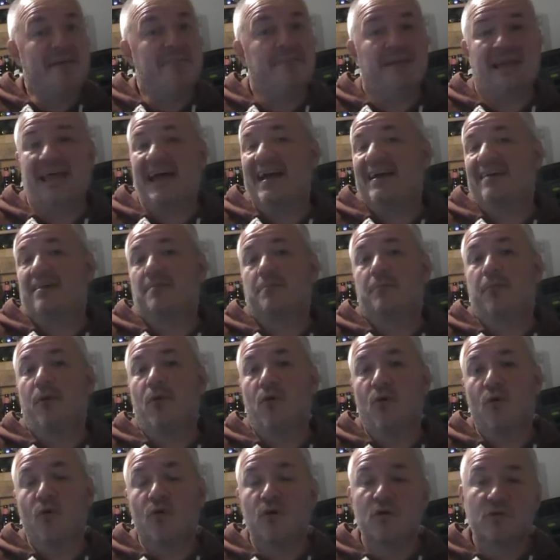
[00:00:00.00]
black,
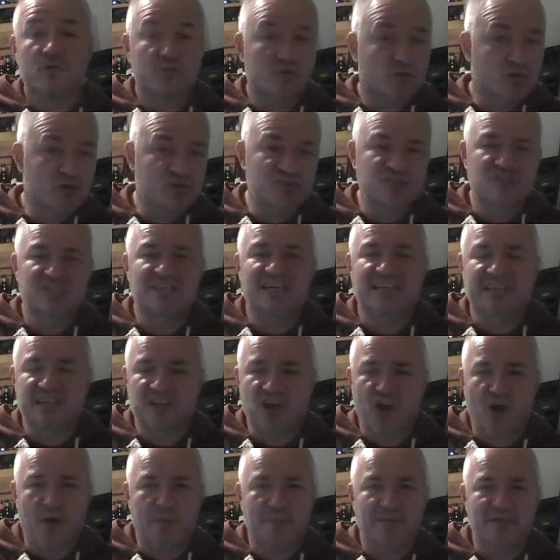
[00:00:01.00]
poor, couldn't see any
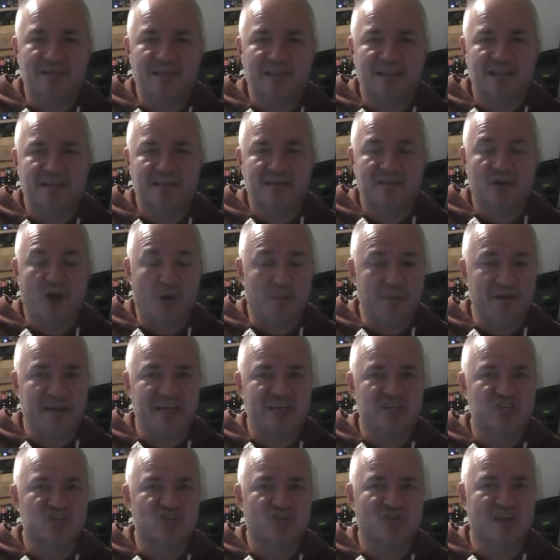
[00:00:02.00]

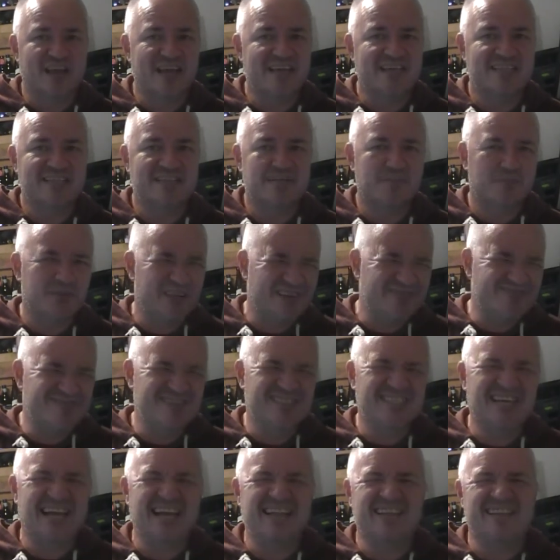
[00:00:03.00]
carbonation or lacing, but it
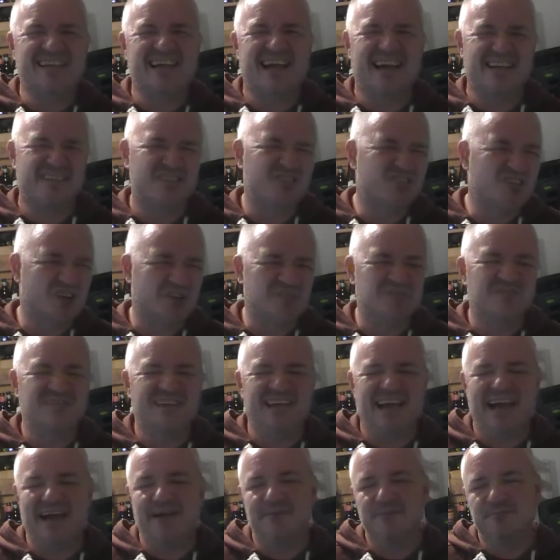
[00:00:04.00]
retained the head, so
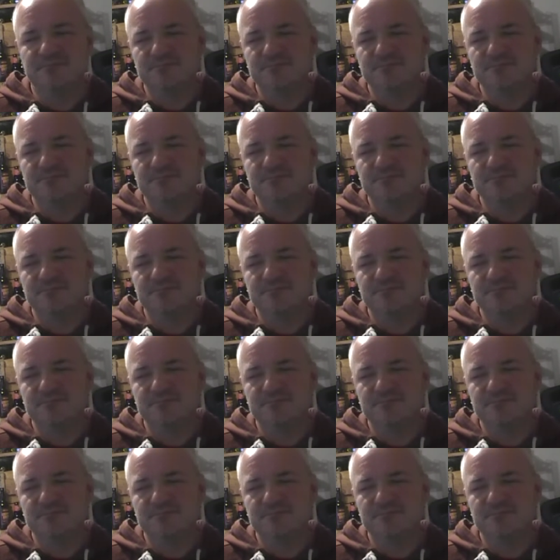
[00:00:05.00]
yeah.